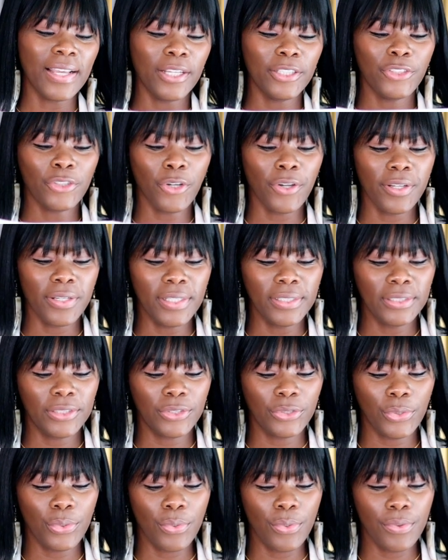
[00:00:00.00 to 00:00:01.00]
I can show you this
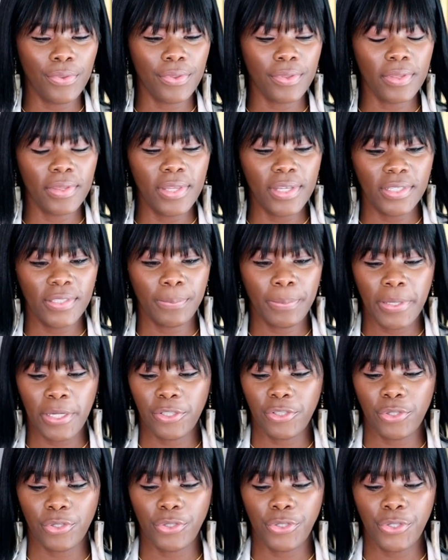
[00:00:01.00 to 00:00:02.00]
tooth, this
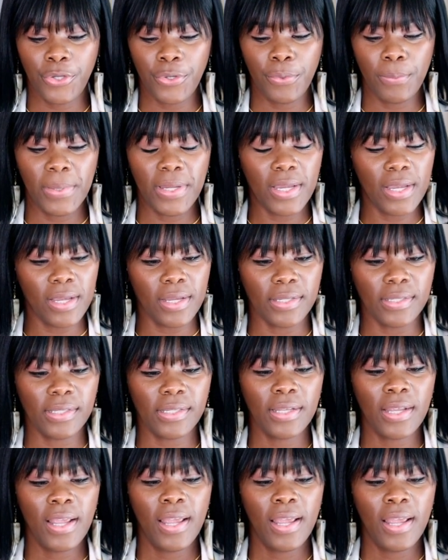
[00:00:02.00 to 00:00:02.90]
picture too, because